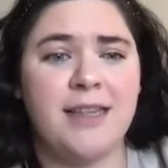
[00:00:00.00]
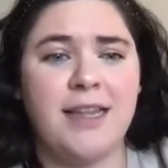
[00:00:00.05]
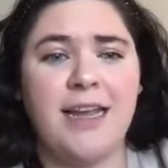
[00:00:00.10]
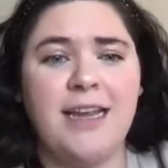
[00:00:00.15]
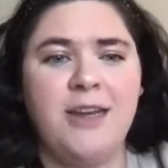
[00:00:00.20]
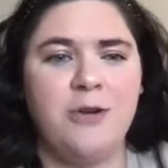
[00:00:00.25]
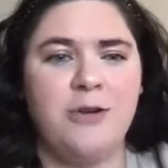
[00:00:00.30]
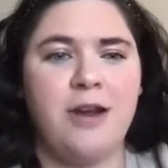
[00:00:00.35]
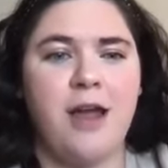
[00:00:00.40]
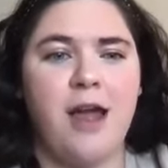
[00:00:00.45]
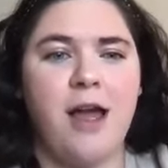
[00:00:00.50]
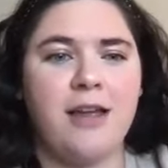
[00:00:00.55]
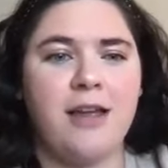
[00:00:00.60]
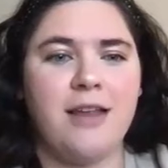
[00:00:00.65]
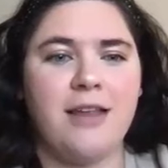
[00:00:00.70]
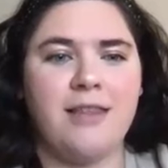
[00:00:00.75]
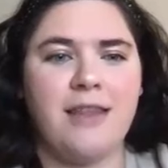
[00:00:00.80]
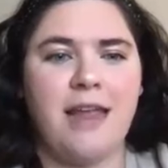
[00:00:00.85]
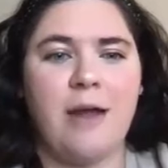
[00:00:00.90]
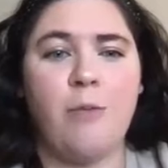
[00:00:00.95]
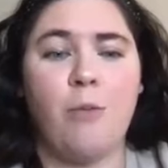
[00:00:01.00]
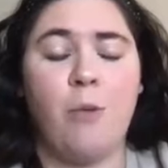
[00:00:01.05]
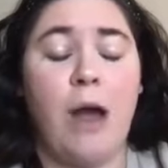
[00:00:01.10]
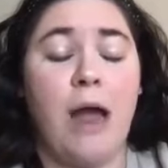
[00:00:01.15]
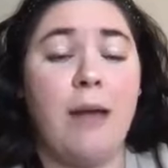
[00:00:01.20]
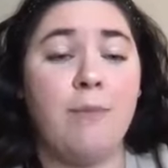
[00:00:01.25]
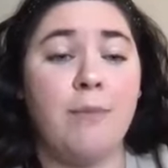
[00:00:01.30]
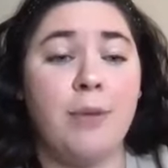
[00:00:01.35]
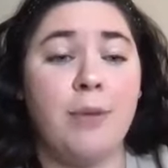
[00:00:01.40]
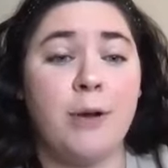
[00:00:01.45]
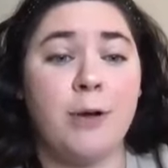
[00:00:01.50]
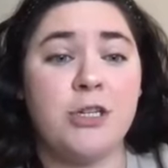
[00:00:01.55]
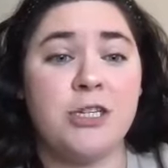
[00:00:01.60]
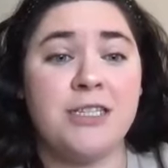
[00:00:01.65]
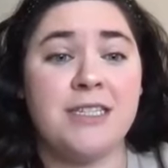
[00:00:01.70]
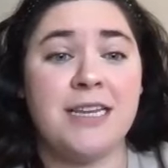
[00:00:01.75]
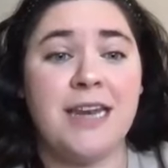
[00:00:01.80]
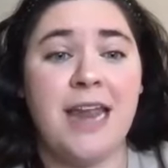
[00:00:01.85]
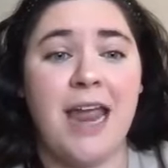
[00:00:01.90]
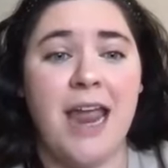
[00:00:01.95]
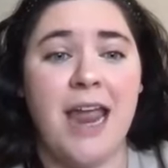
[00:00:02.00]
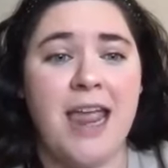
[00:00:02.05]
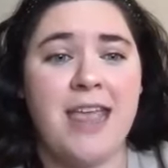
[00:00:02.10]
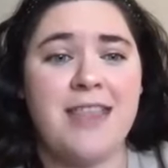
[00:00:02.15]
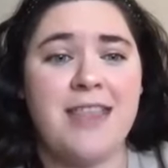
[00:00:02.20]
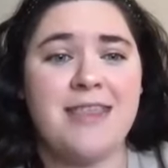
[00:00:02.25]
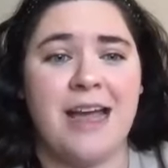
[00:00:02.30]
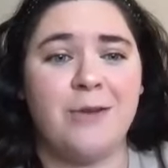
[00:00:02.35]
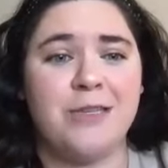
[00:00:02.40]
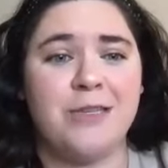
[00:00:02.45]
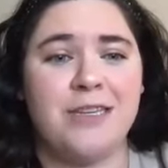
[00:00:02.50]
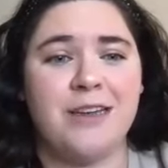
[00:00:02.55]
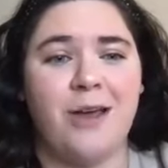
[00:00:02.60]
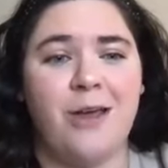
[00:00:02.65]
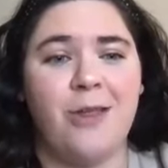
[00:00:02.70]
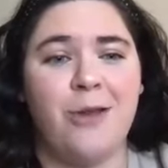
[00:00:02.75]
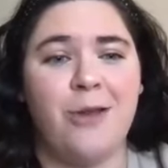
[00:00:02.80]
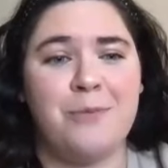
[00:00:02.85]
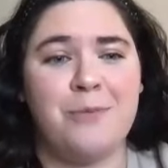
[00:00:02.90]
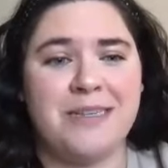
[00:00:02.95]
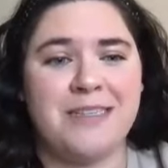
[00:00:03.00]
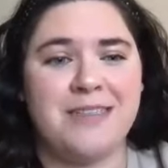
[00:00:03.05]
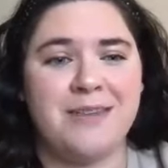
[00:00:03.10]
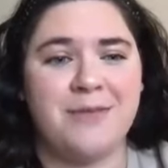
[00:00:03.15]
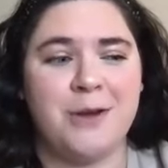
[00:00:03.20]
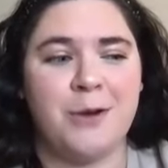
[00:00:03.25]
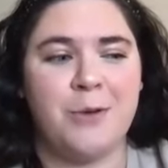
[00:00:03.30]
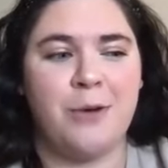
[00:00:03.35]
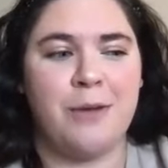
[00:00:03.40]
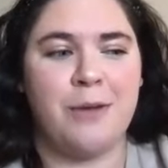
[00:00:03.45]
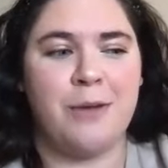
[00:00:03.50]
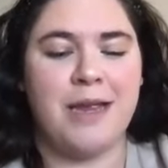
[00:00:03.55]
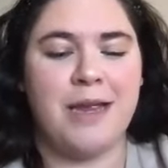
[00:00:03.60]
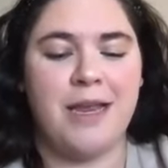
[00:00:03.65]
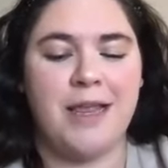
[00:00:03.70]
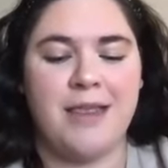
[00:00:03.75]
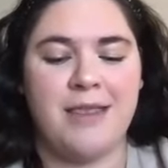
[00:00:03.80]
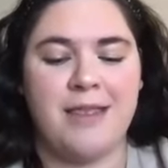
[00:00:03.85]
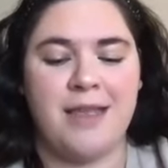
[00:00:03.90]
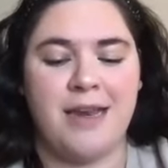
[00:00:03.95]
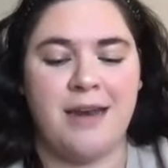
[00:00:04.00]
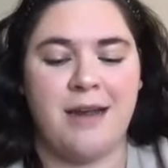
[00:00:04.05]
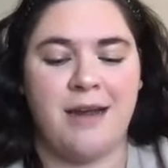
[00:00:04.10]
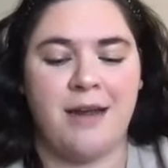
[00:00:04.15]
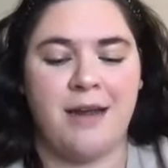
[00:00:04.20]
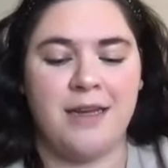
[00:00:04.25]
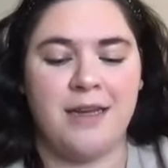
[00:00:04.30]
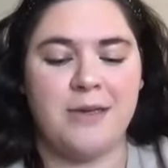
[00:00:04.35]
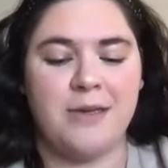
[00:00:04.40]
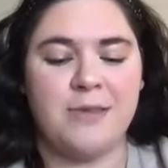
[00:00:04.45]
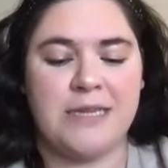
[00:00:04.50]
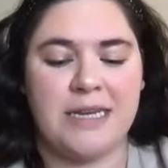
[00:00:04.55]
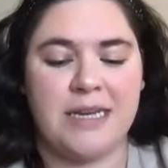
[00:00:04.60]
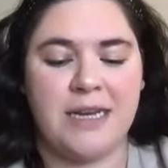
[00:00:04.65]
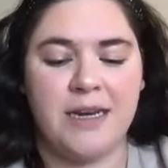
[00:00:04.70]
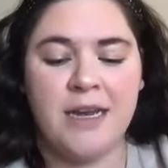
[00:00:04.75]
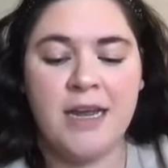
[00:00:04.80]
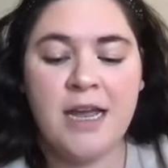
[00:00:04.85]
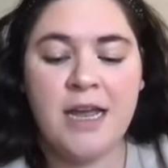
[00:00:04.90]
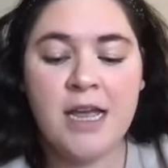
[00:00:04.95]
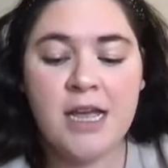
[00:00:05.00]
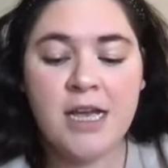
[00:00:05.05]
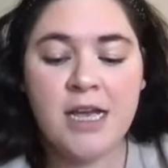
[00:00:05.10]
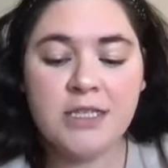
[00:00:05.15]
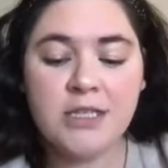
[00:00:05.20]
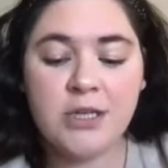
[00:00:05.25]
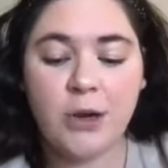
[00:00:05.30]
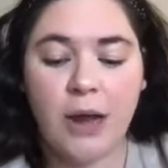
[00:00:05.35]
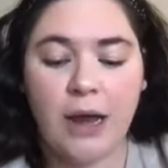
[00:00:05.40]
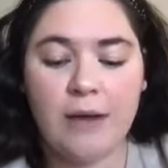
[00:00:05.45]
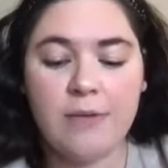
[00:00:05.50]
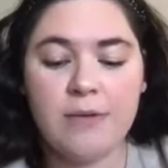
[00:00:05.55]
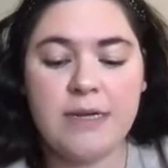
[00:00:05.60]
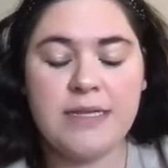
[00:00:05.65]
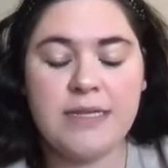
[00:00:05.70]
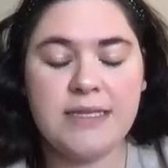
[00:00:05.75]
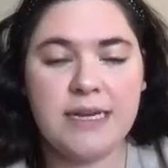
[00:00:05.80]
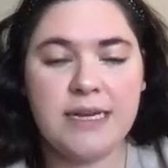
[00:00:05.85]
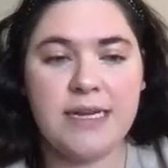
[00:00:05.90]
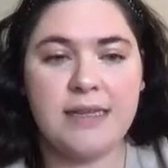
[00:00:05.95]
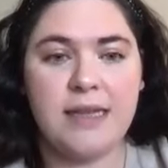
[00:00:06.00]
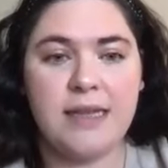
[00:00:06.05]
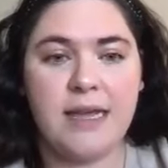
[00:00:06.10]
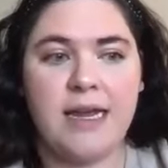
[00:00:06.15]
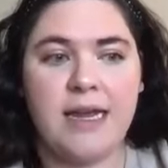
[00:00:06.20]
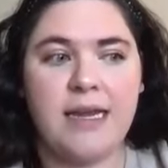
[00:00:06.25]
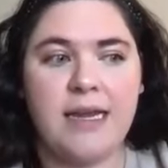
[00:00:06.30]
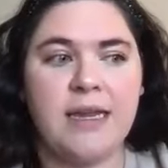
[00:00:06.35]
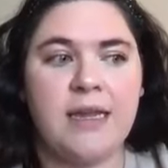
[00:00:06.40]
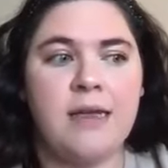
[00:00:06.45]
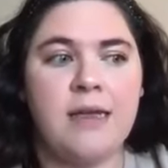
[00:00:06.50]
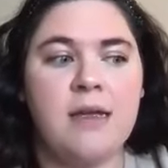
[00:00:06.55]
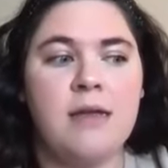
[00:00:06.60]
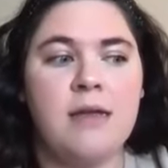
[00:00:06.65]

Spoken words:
Like you're not like, why purchase an $8,000 piece of equipment and then not use it? So I would say like,